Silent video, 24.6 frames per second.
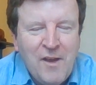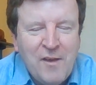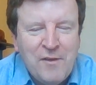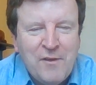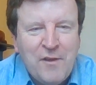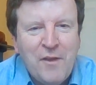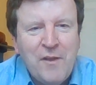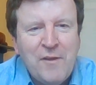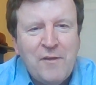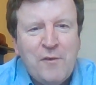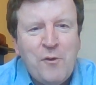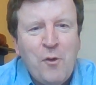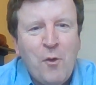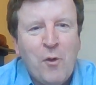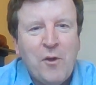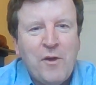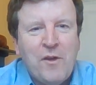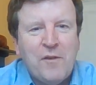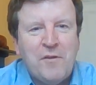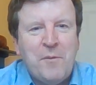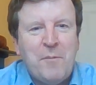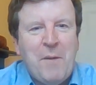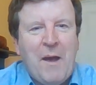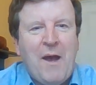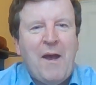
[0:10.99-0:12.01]
So this talk
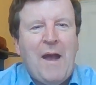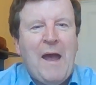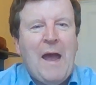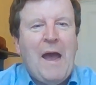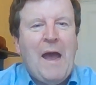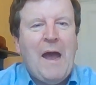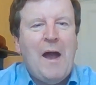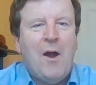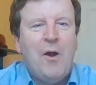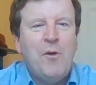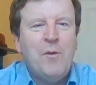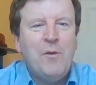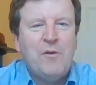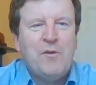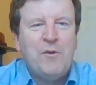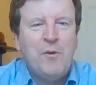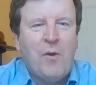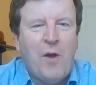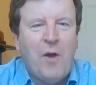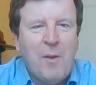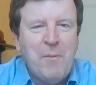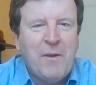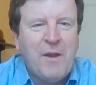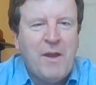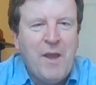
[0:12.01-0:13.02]
is about how
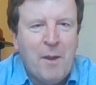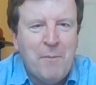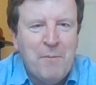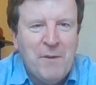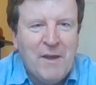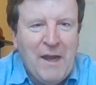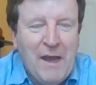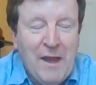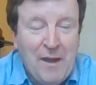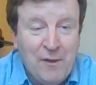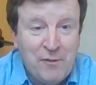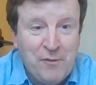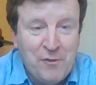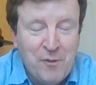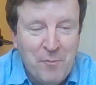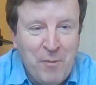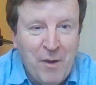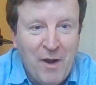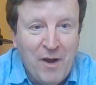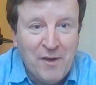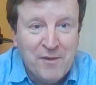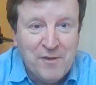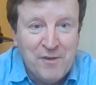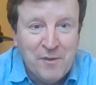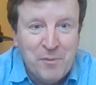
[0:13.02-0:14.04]
do I become an
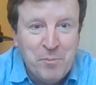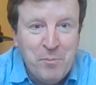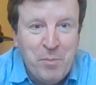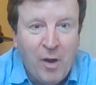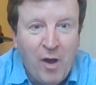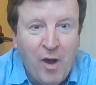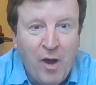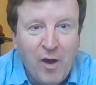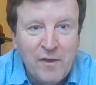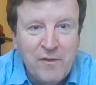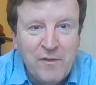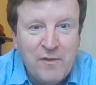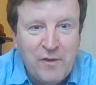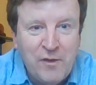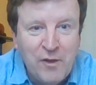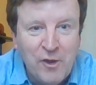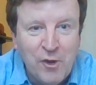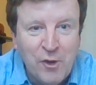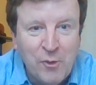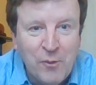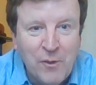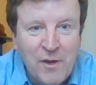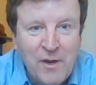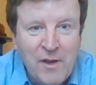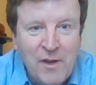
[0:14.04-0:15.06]
astrobiologist, part
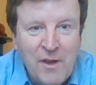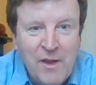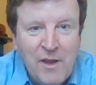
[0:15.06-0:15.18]
two.